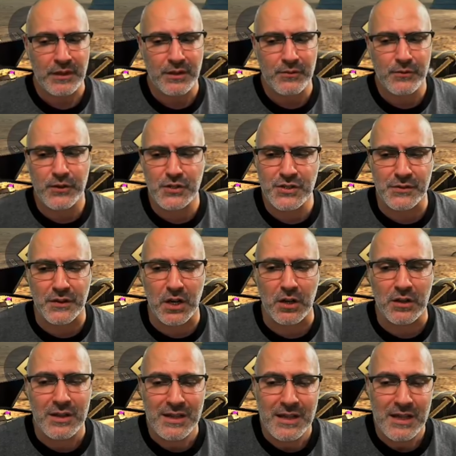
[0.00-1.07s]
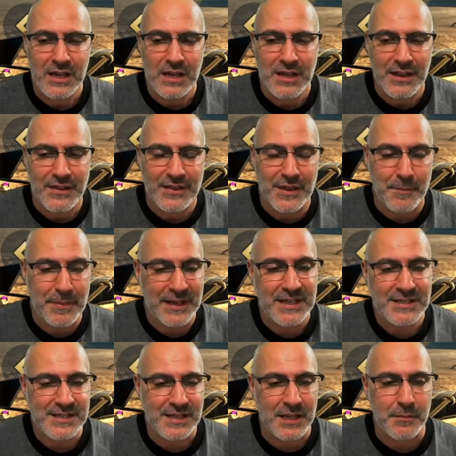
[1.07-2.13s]
First of all, the
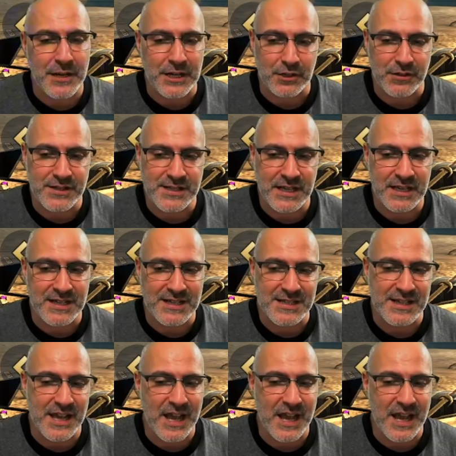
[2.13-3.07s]
biggest thing about Acrizia is